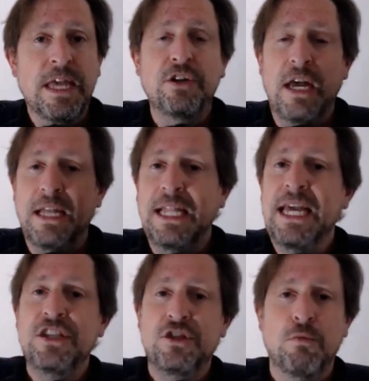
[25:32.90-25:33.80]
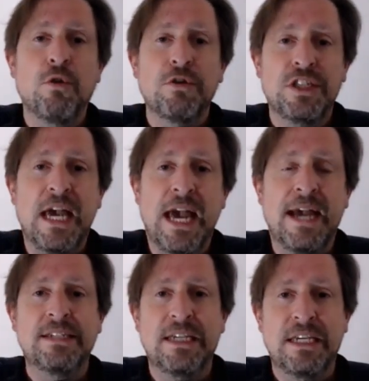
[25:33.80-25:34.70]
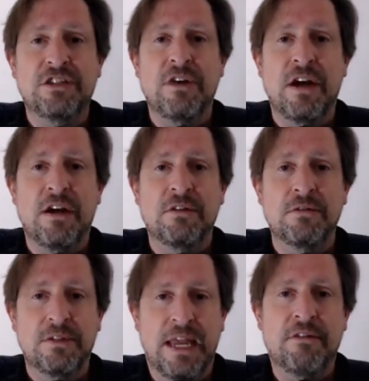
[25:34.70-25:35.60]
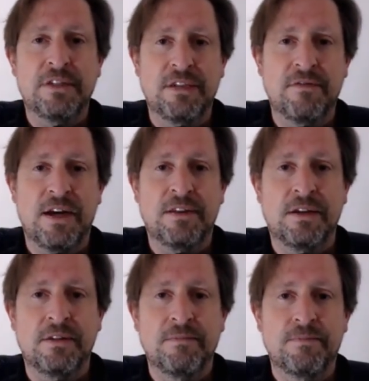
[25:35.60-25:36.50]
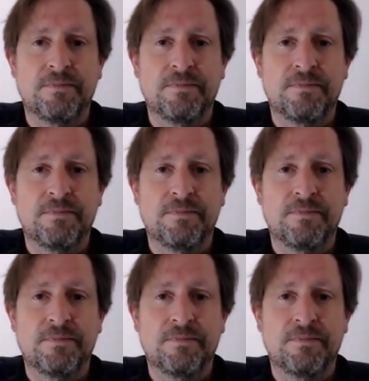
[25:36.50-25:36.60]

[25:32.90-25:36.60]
they're going to lean towards the anti-Israel narrative, aren't they?